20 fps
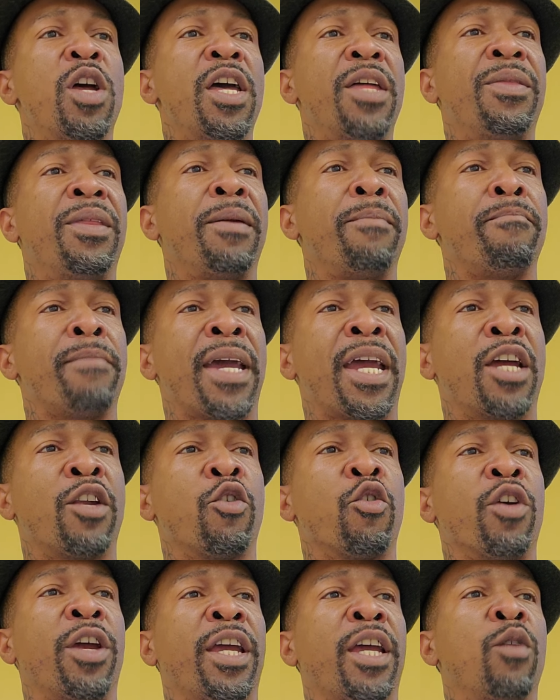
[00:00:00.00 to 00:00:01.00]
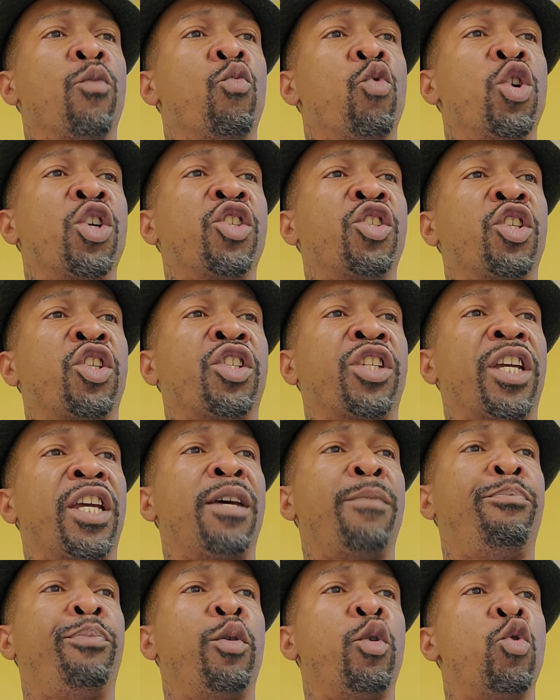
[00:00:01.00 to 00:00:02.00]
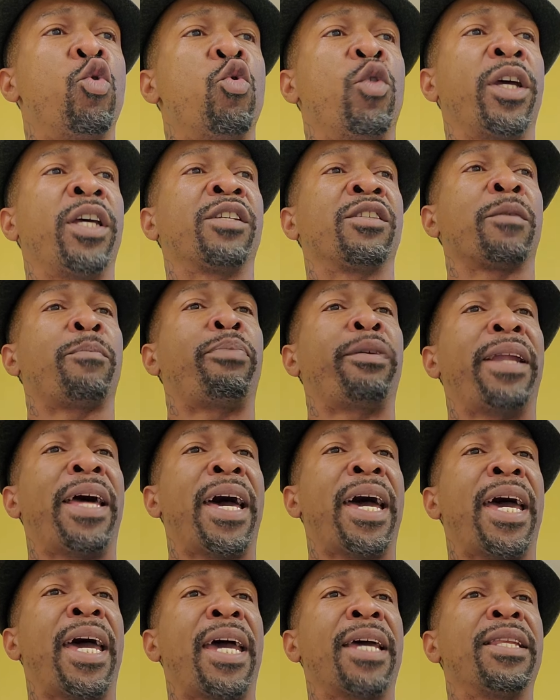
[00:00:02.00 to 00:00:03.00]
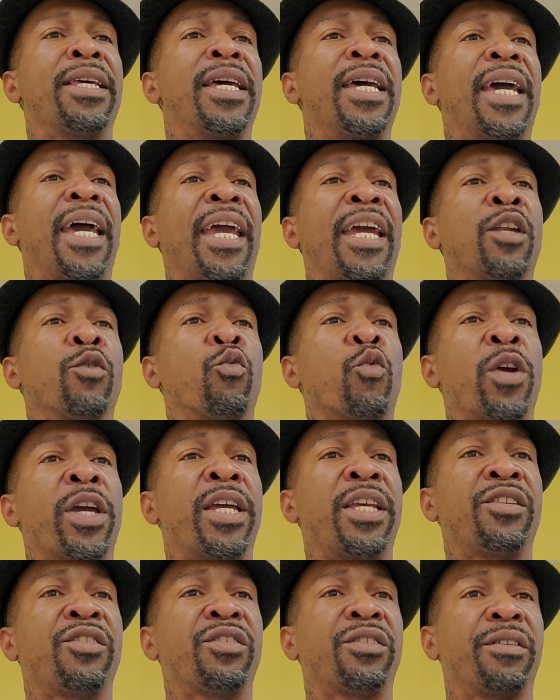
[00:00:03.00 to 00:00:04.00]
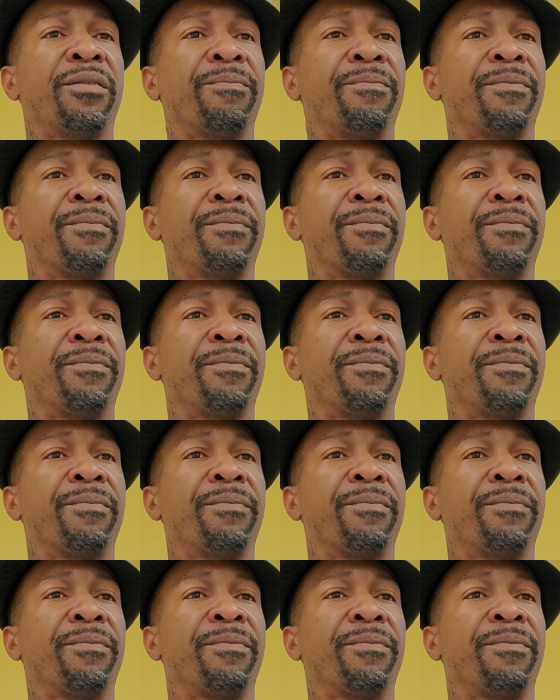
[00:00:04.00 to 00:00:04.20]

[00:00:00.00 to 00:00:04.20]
the manner in which the shampoo is applied and rinsed